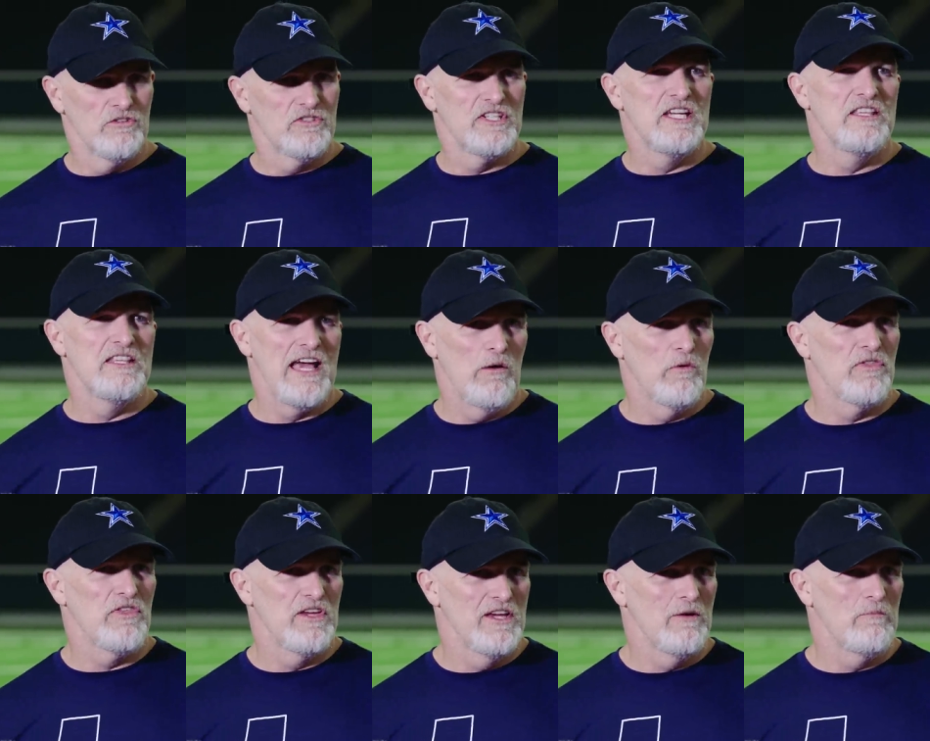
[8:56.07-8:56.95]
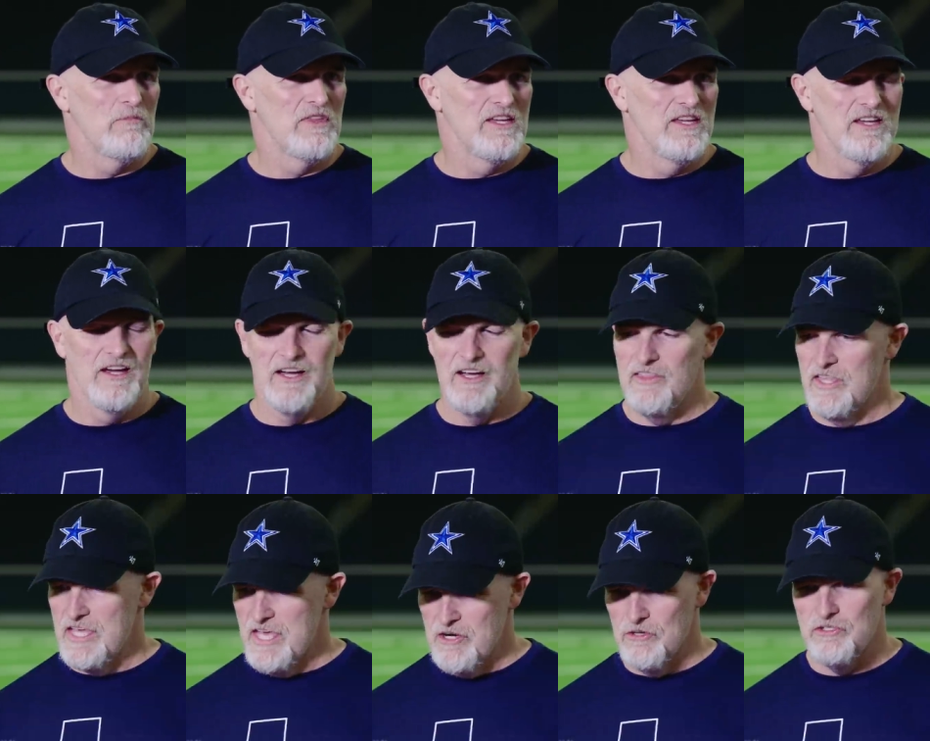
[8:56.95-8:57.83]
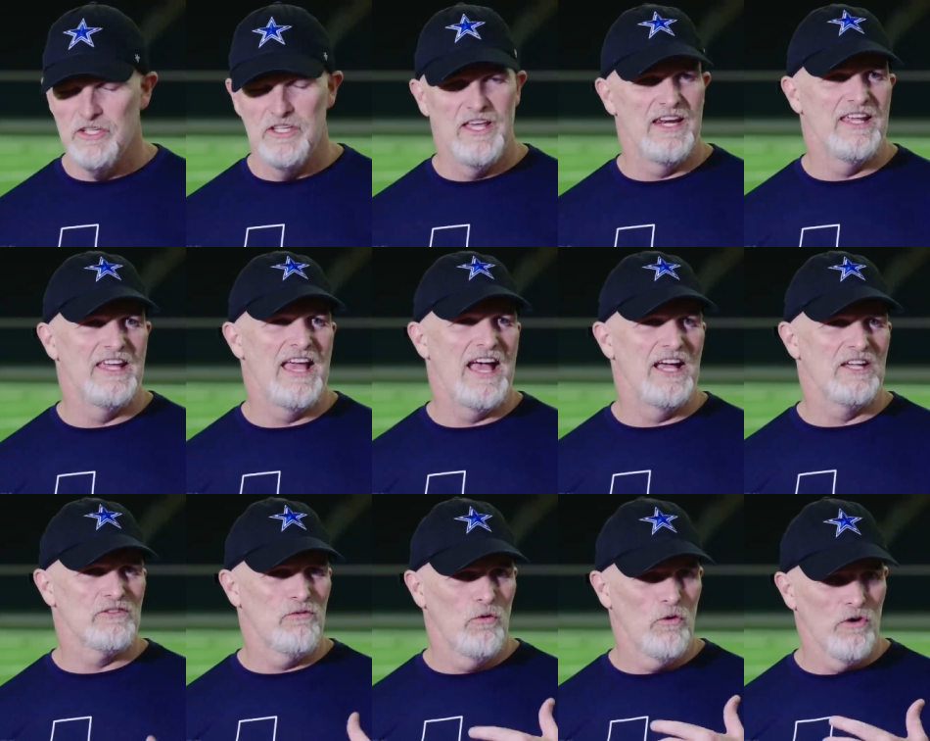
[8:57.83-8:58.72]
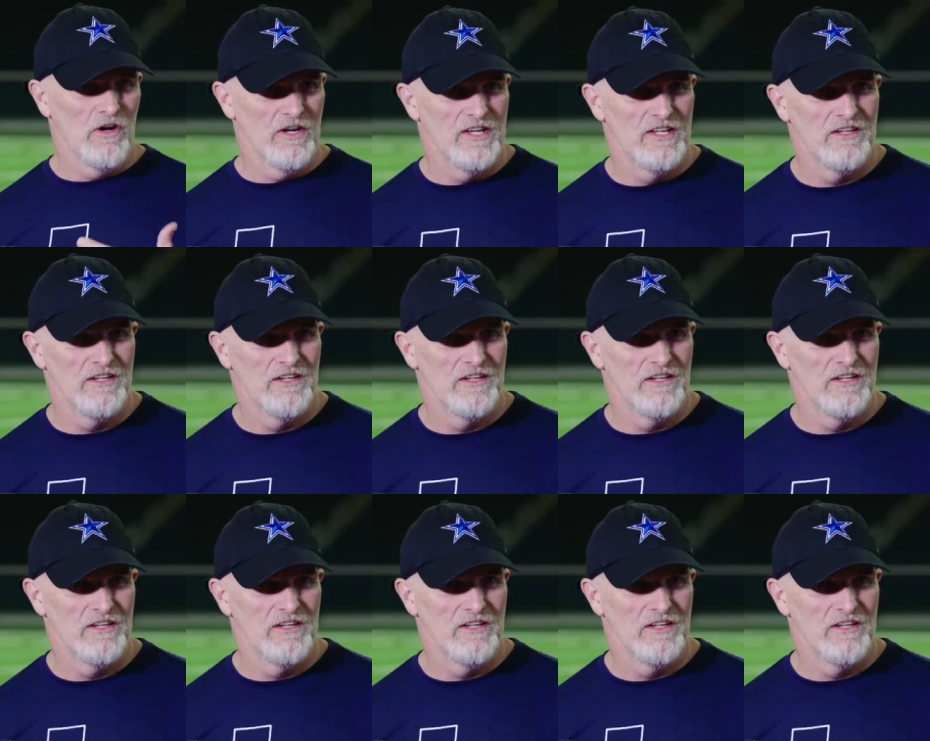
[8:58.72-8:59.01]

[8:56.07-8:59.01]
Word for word: seen that with him, the energy that he has for it,